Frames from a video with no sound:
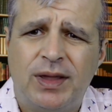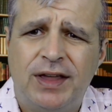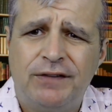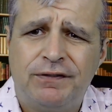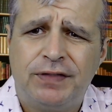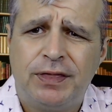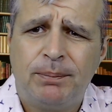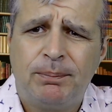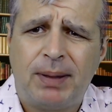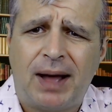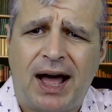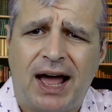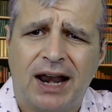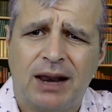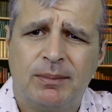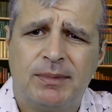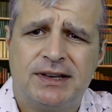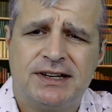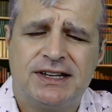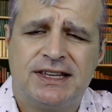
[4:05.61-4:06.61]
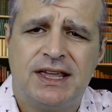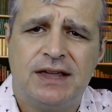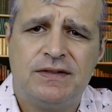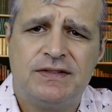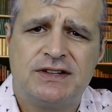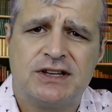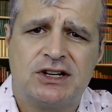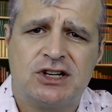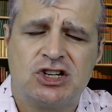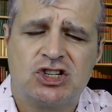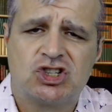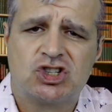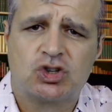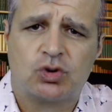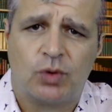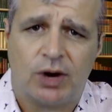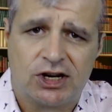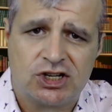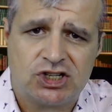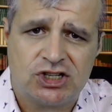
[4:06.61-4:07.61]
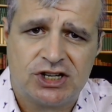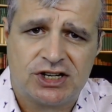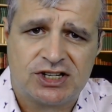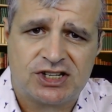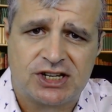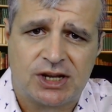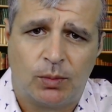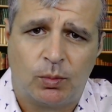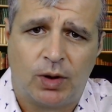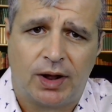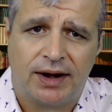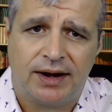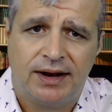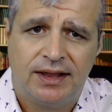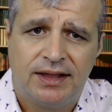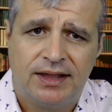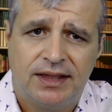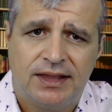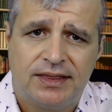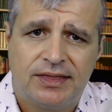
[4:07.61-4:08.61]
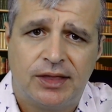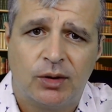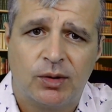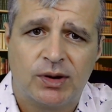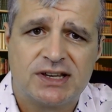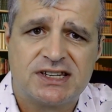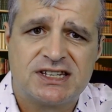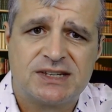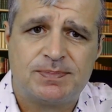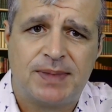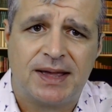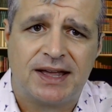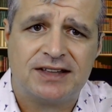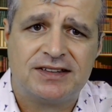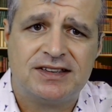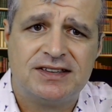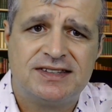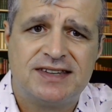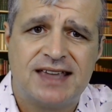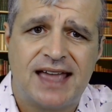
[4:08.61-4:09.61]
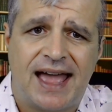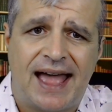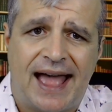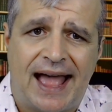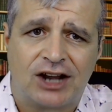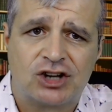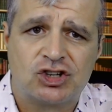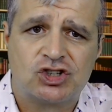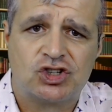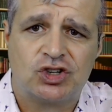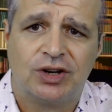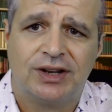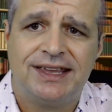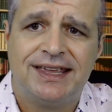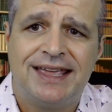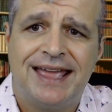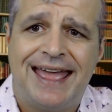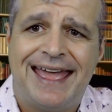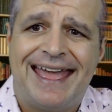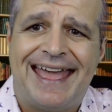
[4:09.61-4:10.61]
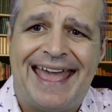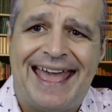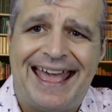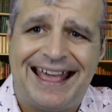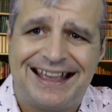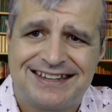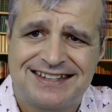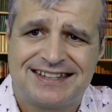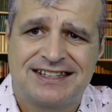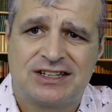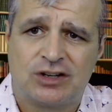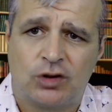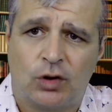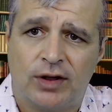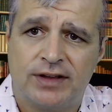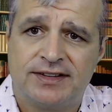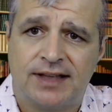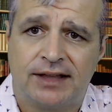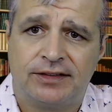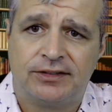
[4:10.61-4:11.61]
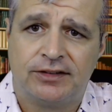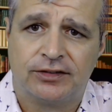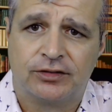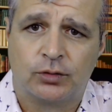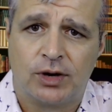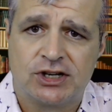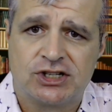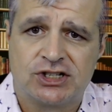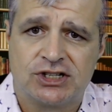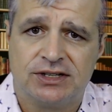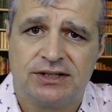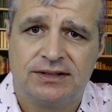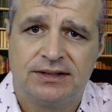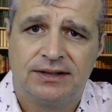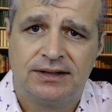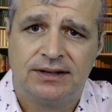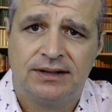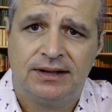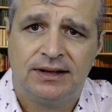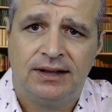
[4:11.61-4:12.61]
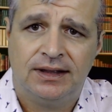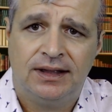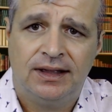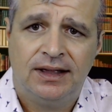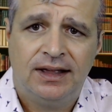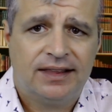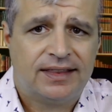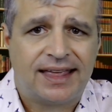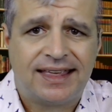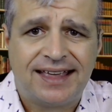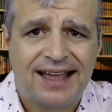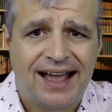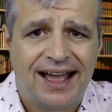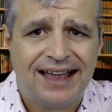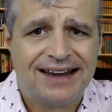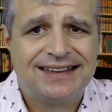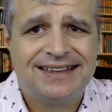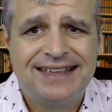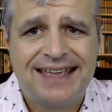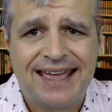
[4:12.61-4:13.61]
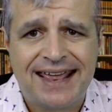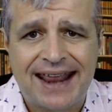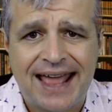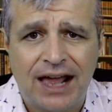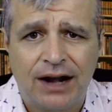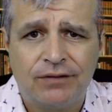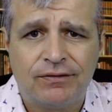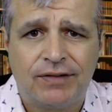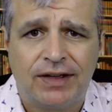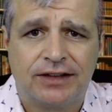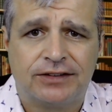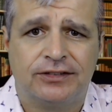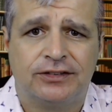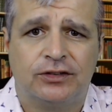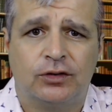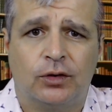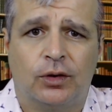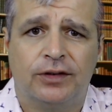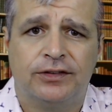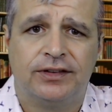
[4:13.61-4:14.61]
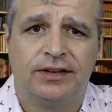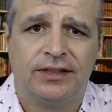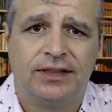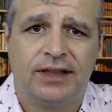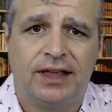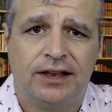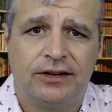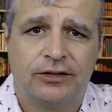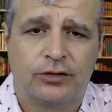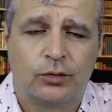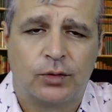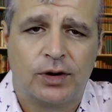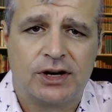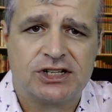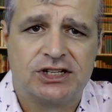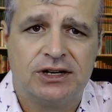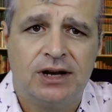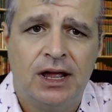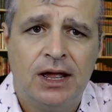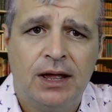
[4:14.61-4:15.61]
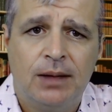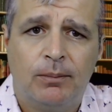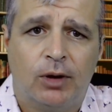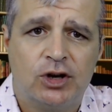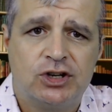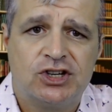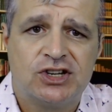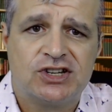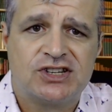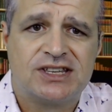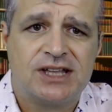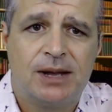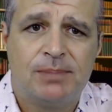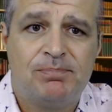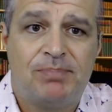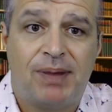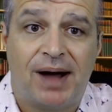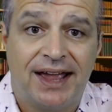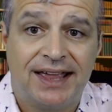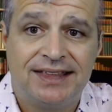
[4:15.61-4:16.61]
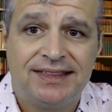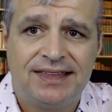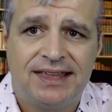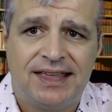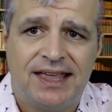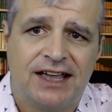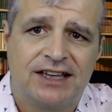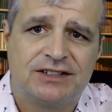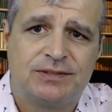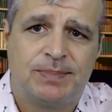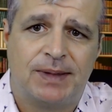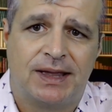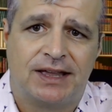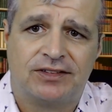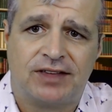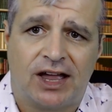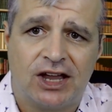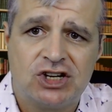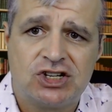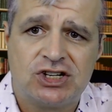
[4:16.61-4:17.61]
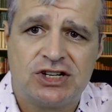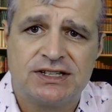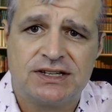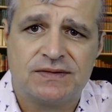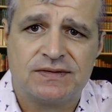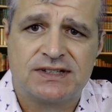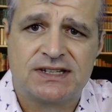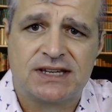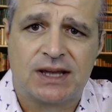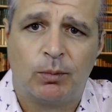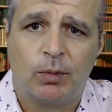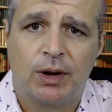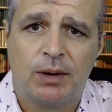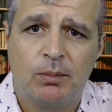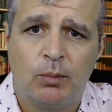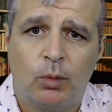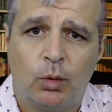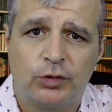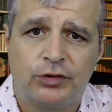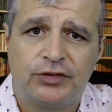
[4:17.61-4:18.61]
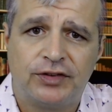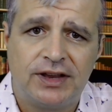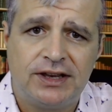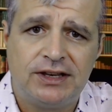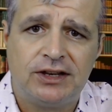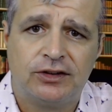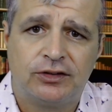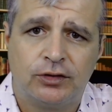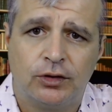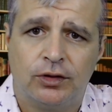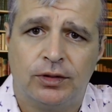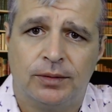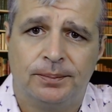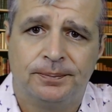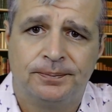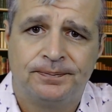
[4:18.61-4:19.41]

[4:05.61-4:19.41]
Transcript: if the Parliament gives a discretion to someone, they're expected to actually exercise that discretion. They can't get out of exercising their discretion by just obeying the expectations of someone more senior to them.